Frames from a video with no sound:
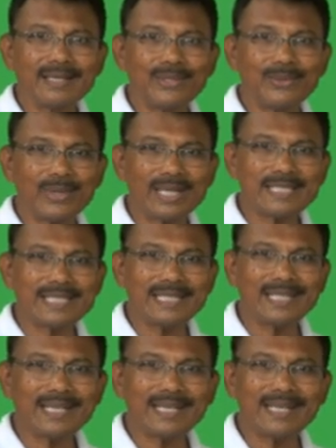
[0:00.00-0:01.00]
You can see
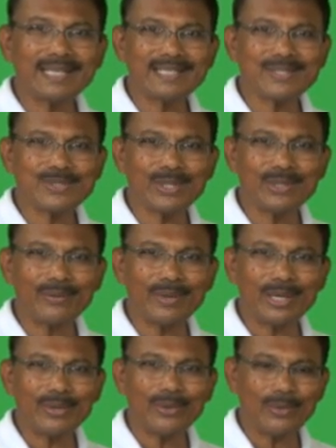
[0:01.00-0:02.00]
the curtains on the
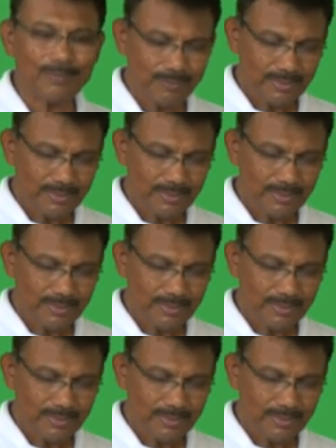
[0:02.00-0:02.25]
window.